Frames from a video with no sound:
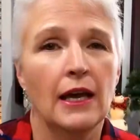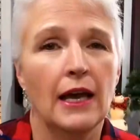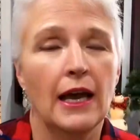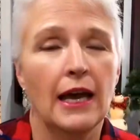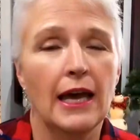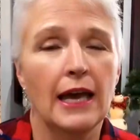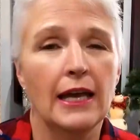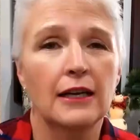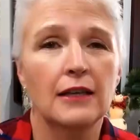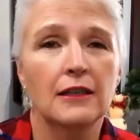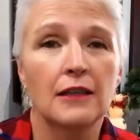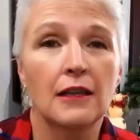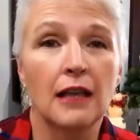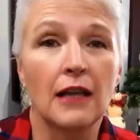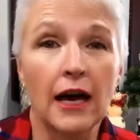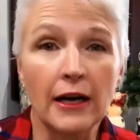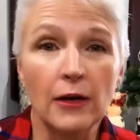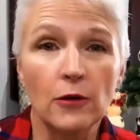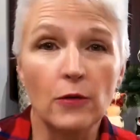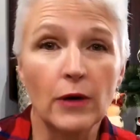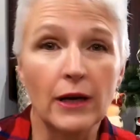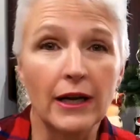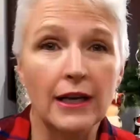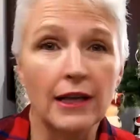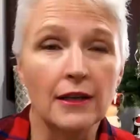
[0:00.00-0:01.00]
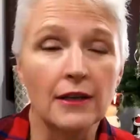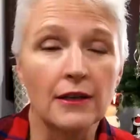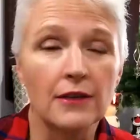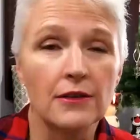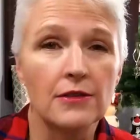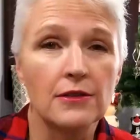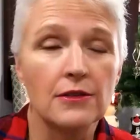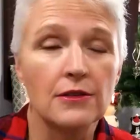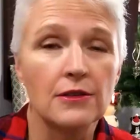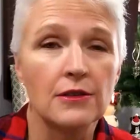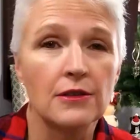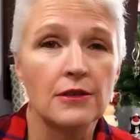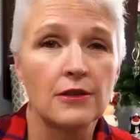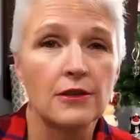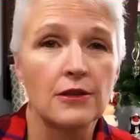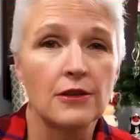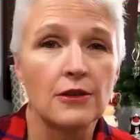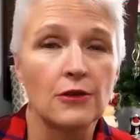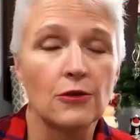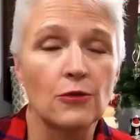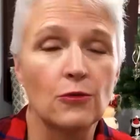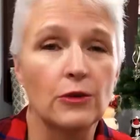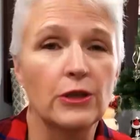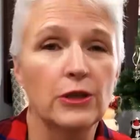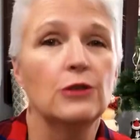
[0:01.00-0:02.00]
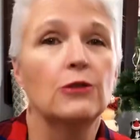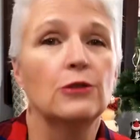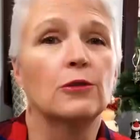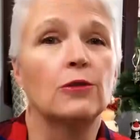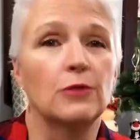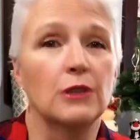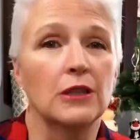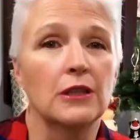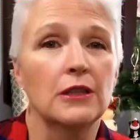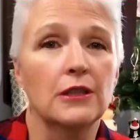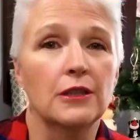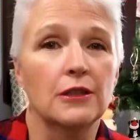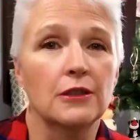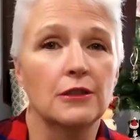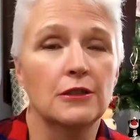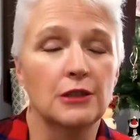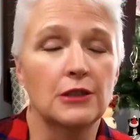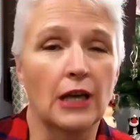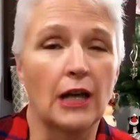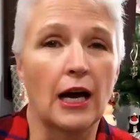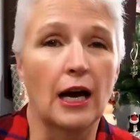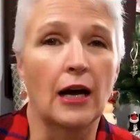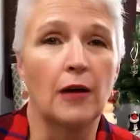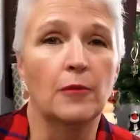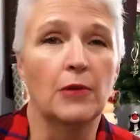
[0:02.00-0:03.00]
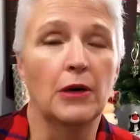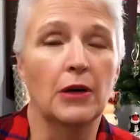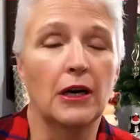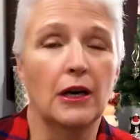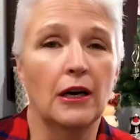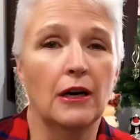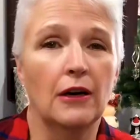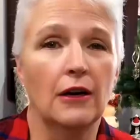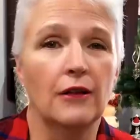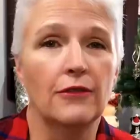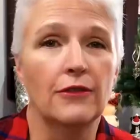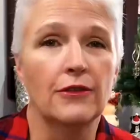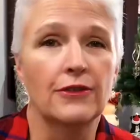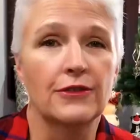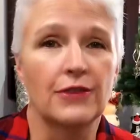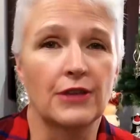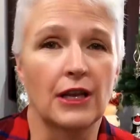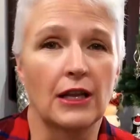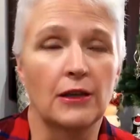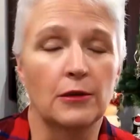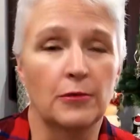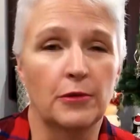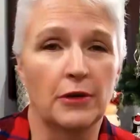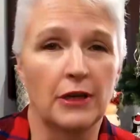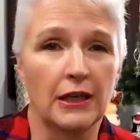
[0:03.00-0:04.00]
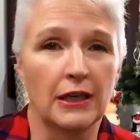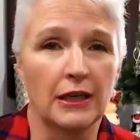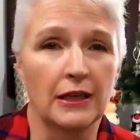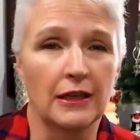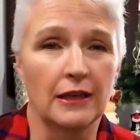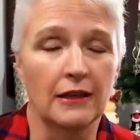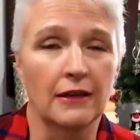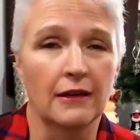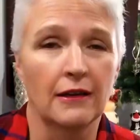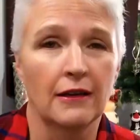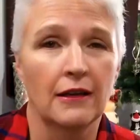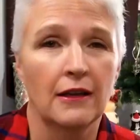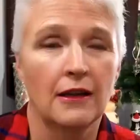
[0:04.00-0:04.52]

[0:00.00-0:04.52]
And in a lot of ways, we do a really good job of celebrating